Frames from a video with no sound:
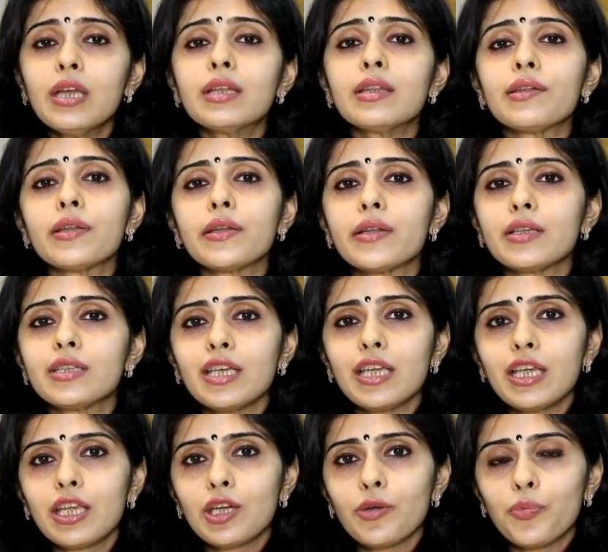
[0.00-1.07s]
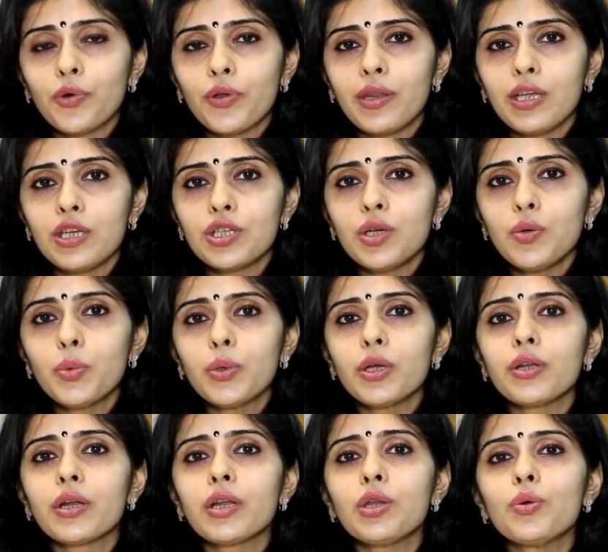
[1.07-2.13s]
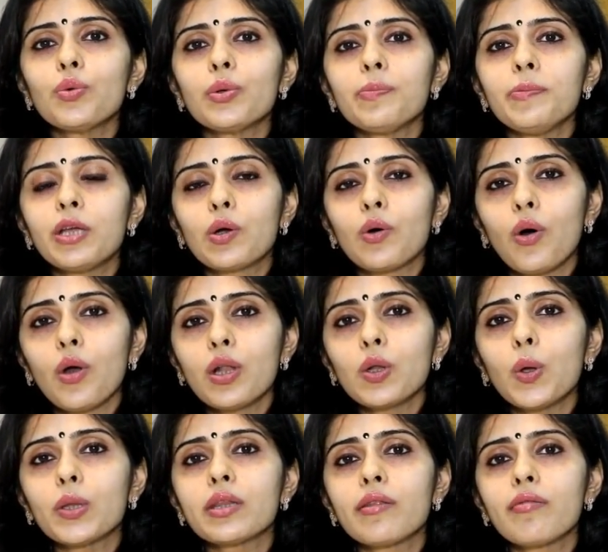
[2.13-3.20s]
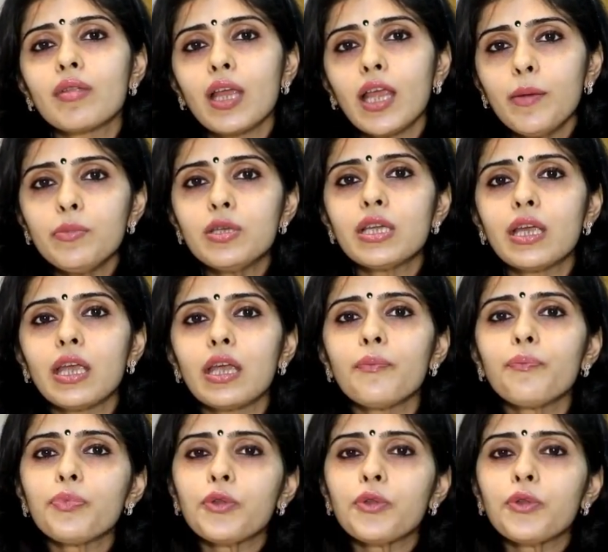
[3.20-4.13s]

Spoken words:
This is a daycare procedure wherein you will be called on the same day